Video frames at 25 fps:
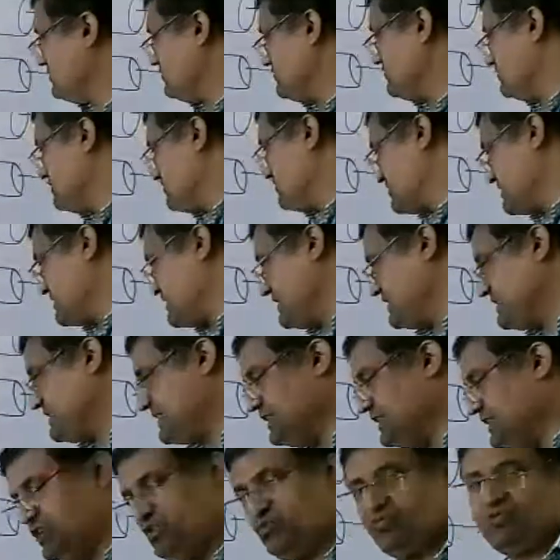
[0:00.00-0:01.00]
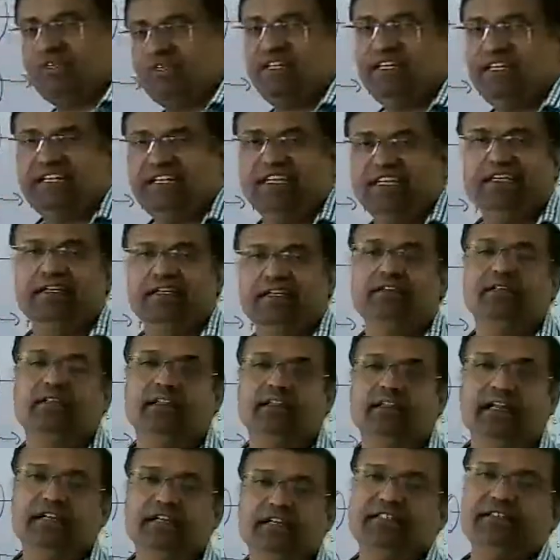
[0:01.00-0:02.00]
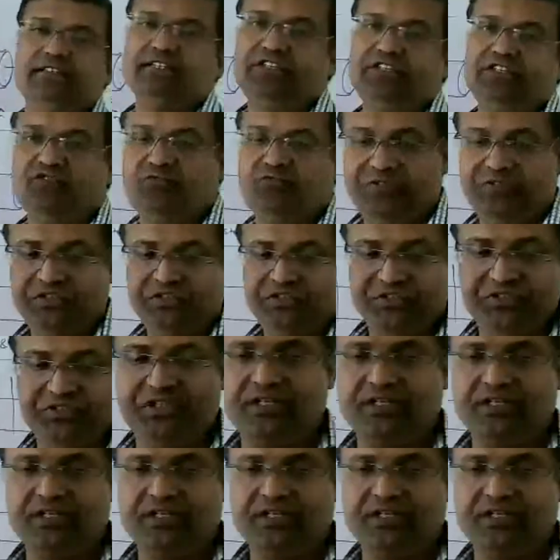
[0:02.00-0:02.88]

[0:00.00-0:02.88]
then stress induced unit, that is